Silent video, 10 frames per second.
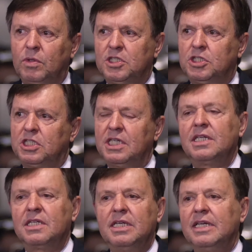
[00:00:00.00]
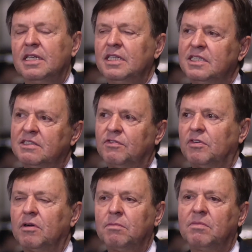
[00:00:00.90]
which uh, is
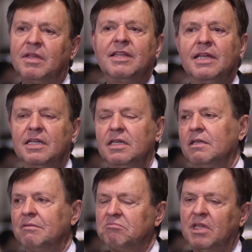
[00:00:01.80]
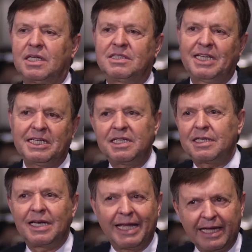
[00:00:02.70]
from the uh,
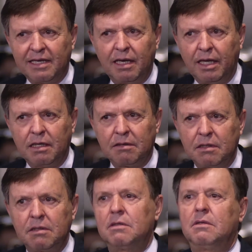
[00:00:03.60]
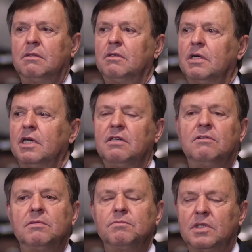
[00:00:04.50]
technical handling
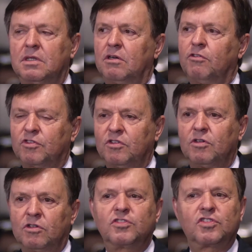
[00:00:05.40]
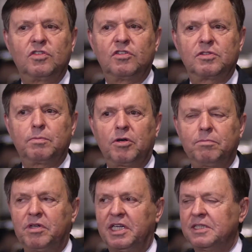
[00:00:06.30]
um, of, co of, course
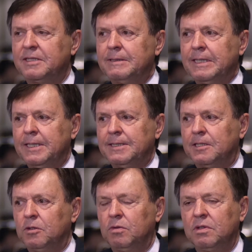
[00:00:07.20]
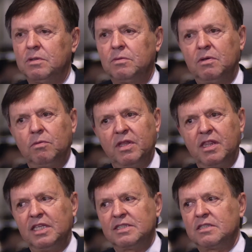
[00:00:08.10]
appropriate. So uh, with
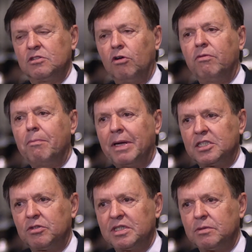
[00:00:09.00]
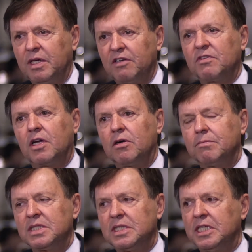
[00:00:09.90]
this NovoMatrix we have now a
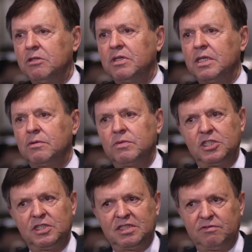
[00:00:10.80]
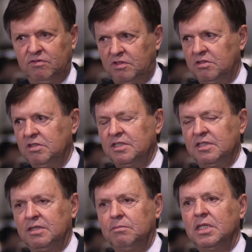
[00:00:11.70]
material which is very
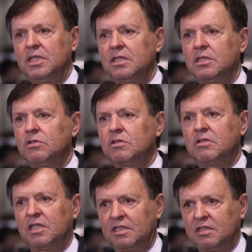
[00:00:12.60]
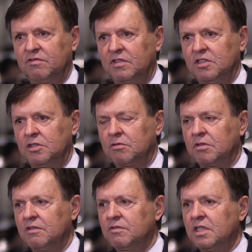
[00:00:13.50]
similar to connective tissue graft.